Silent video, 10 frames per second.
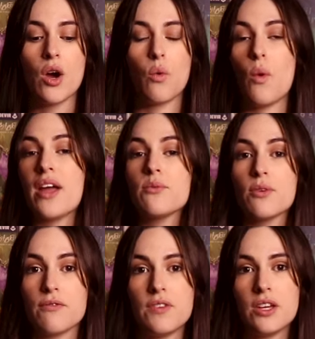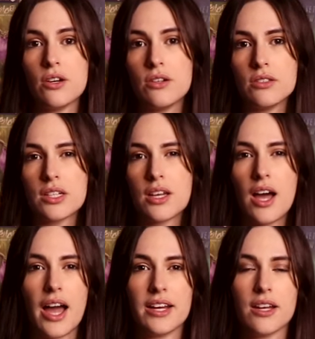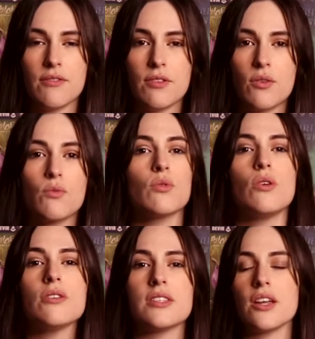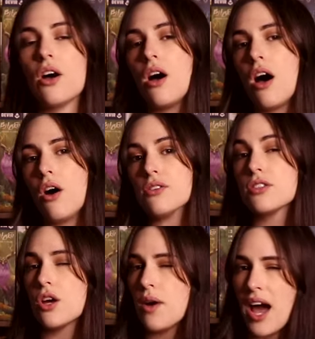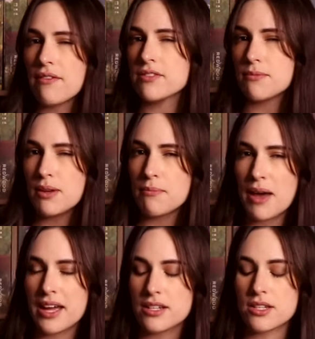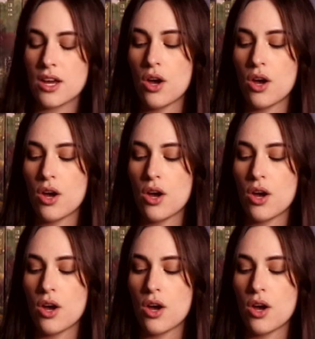when revealed kind of rules that also have to be met,